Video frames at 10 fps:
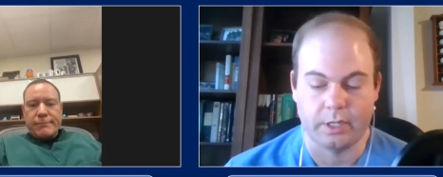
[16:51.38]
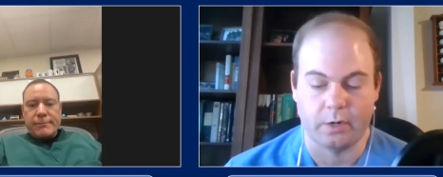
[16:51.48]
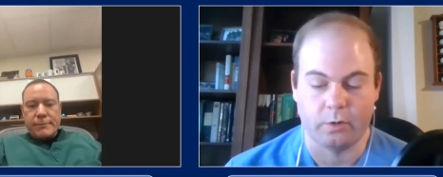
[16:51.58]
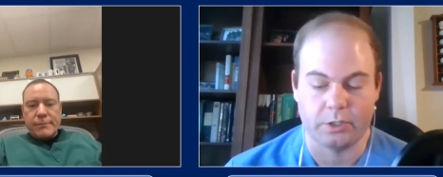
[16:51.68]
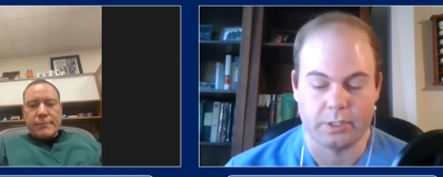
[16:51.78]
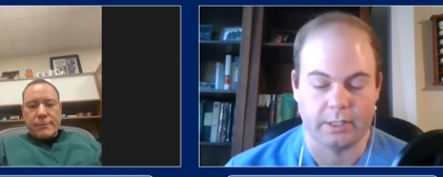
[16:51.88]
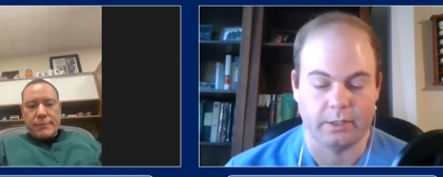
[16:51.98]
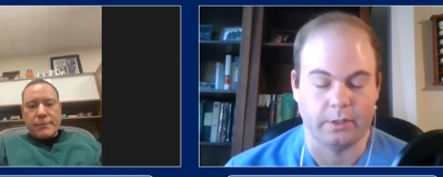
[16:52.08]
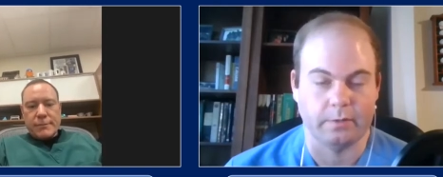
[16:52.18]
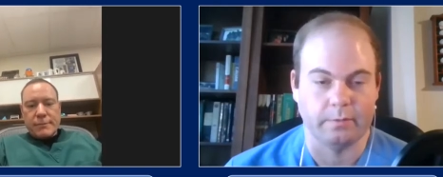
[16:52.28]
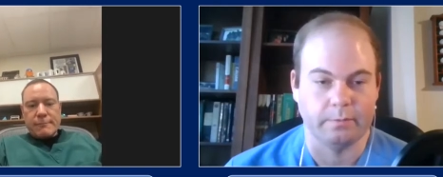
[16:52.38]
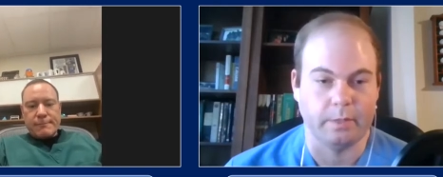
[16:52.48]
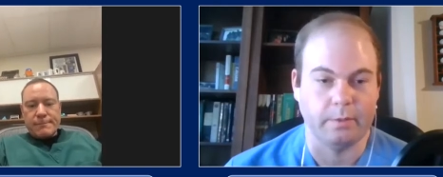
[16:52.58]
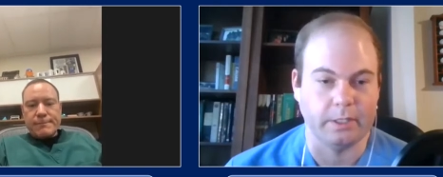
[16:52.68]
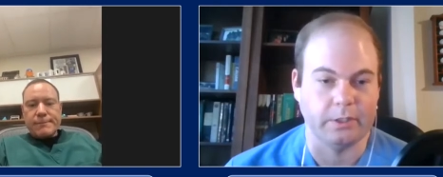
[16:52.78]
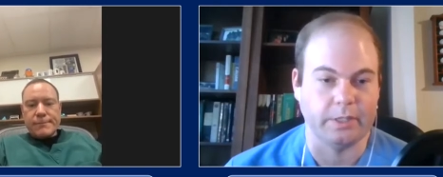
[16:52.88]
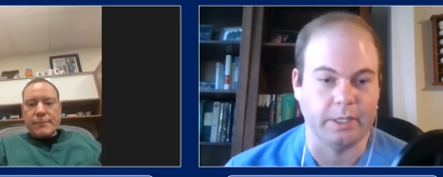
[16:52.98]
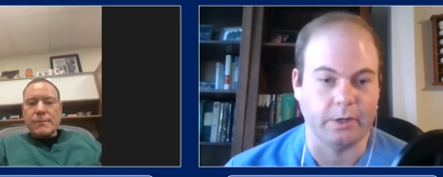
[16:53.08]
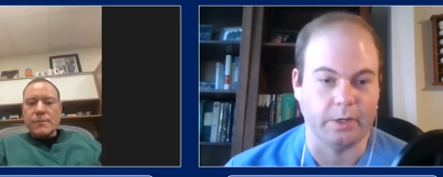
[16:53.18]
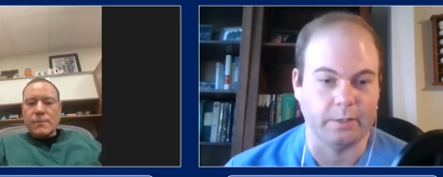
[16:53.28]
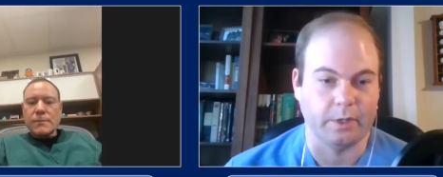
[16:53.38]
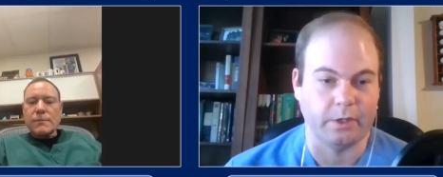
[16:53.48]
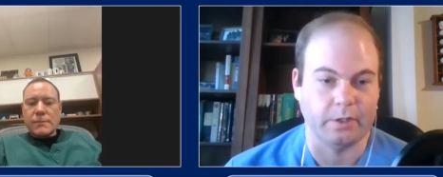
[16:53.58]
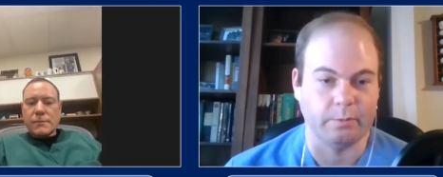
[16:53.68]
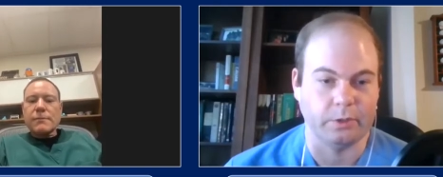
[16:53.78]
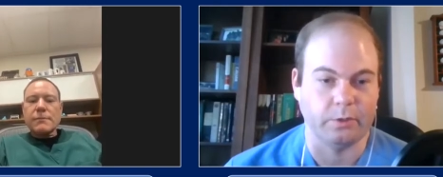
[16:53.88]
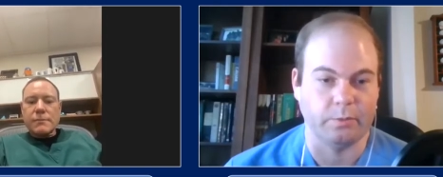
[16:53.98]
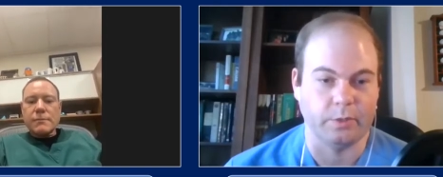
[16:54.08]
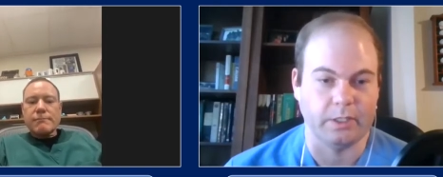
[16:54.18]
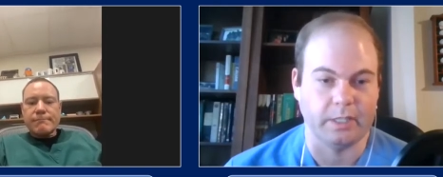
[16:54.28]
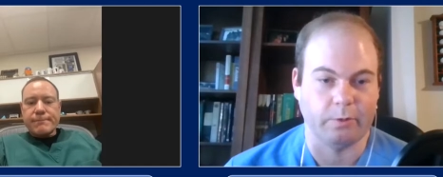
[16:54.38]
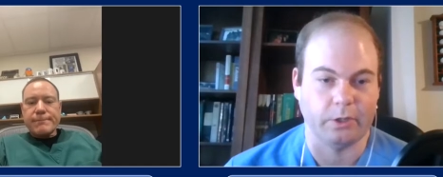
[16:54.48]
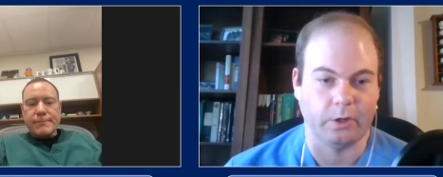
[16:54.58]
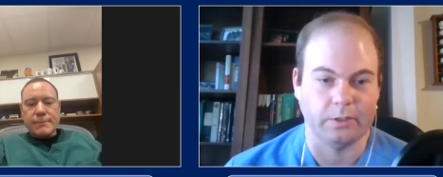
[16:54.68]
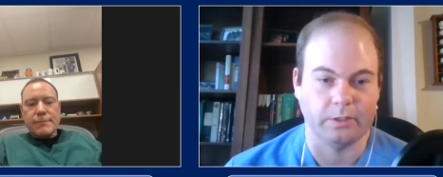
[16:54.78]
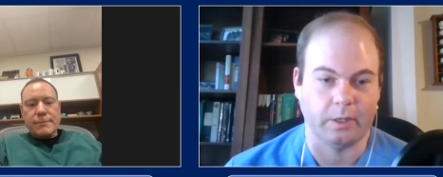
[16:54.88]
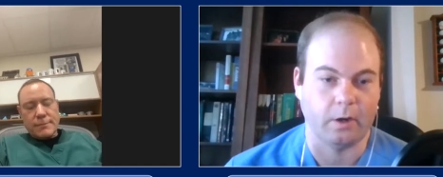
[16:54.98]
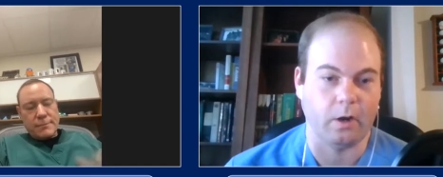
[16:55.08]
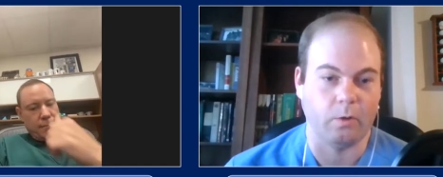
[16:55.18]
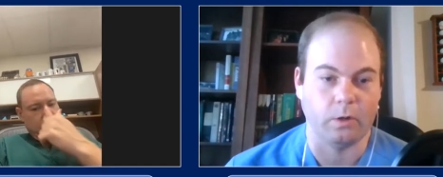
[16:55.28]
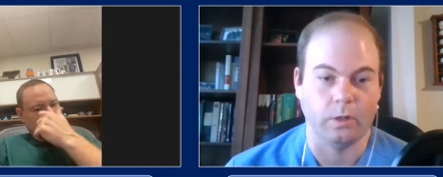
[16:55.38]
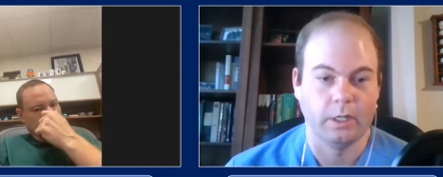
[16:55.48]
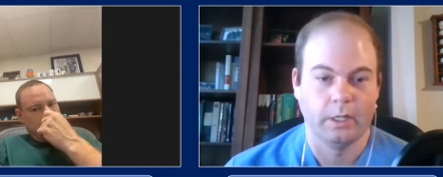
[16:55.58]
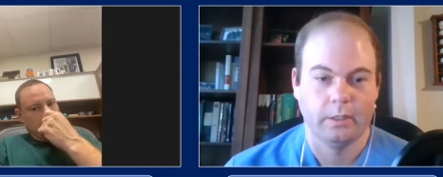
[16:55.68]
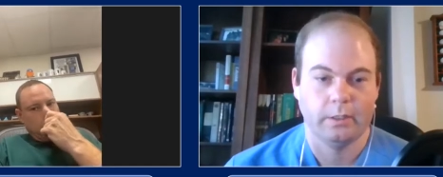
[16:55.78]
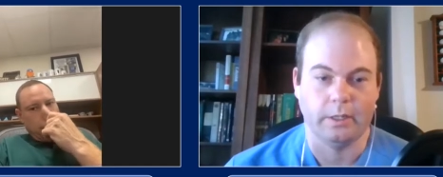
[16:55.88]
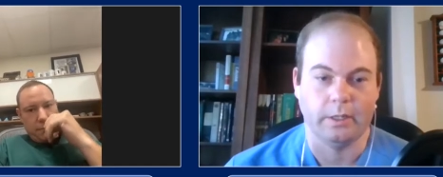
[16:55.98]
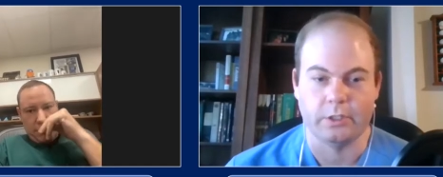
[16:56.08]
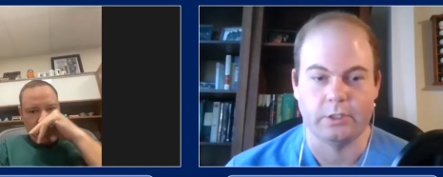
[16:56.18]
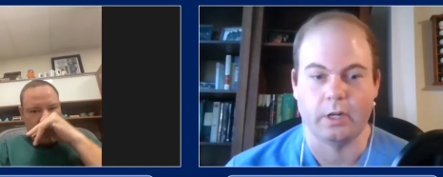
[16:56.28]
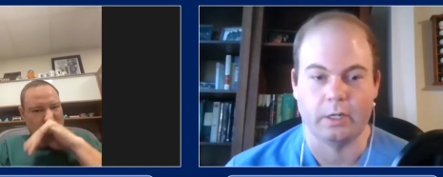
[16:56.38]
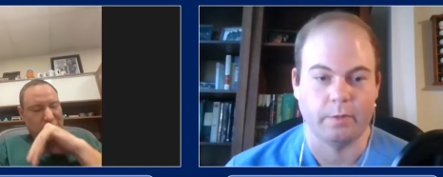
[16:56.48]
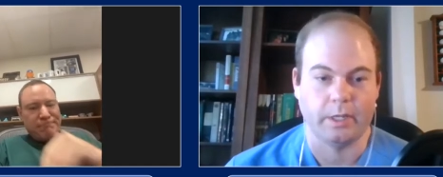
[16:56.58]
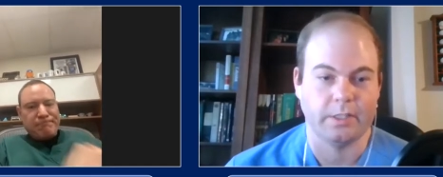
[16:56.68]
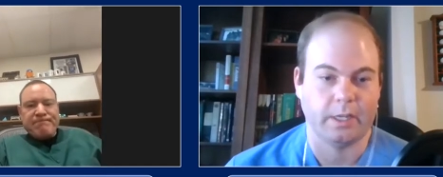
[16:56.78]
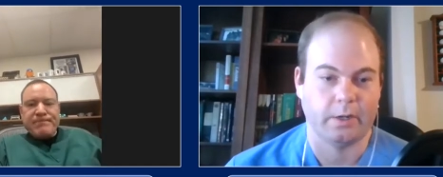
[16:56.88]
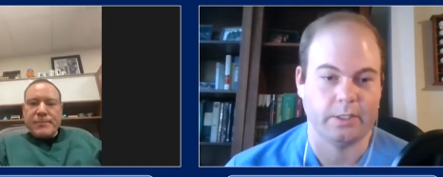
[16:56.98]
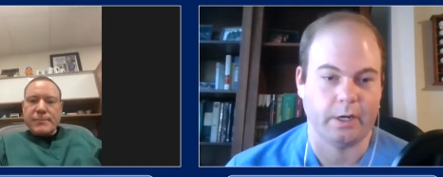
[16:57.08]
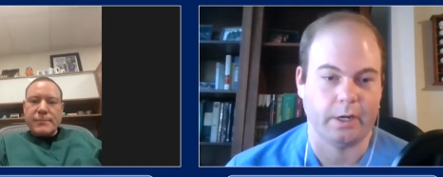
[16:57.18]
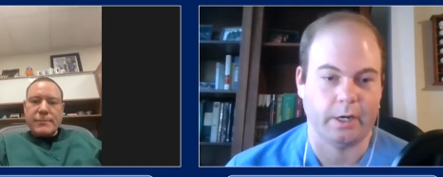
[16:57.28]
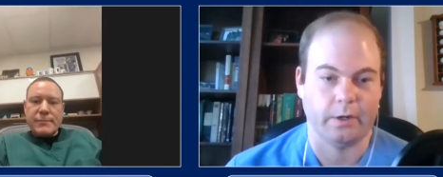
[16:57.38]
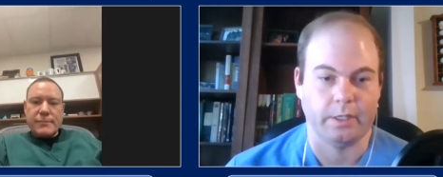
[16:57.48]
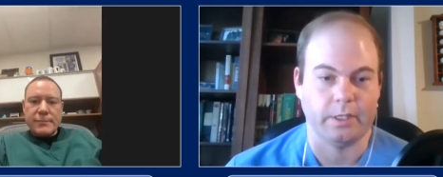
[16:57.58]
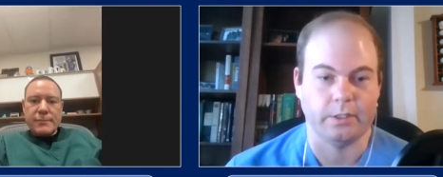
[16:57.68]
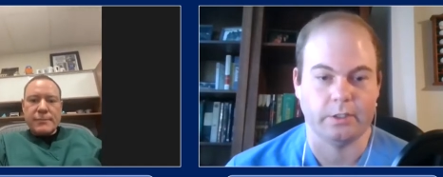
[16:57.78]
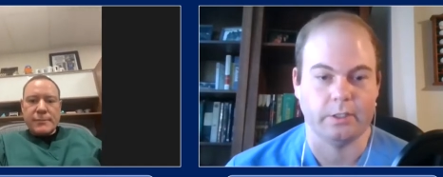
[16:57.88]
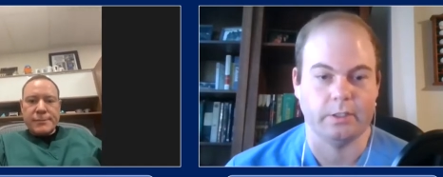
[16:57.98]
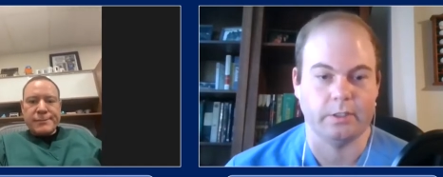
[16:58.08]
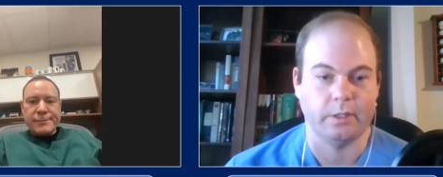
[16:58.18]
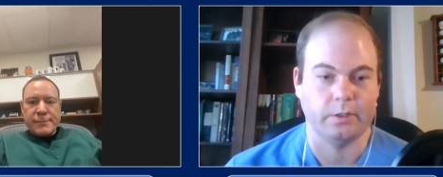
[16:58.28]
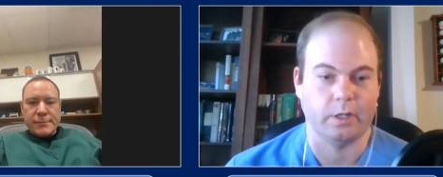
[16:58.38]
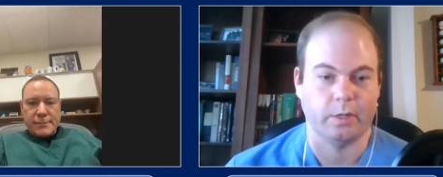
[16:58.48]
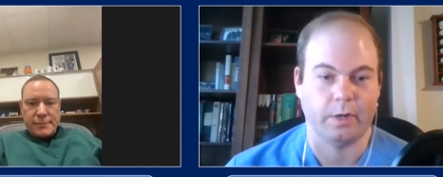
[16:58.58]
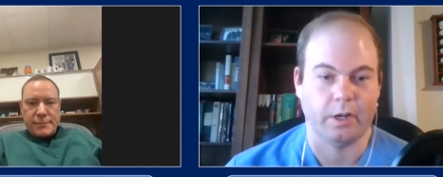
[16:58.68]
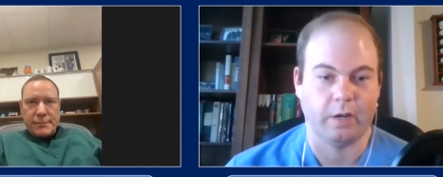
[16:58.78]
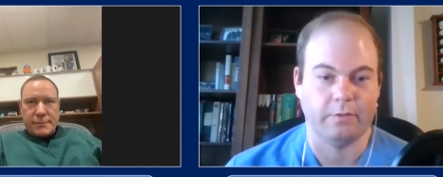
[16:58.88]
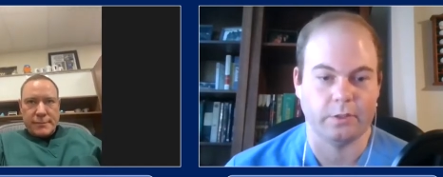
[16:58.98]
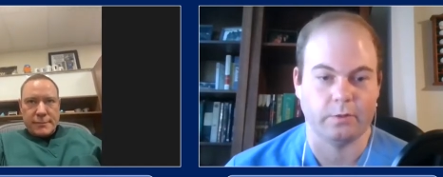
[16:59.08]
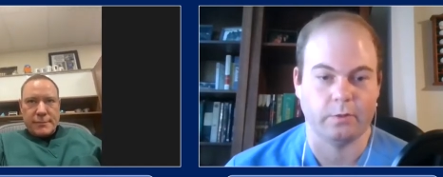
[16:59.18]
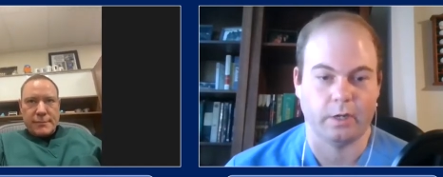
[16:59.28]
Speaker 1: general just let their maybe let their ego get the better of them a little bit in that regard and think, oh, well, you know, they should talk to my secretary or they should, you know, talk to my office or whatever.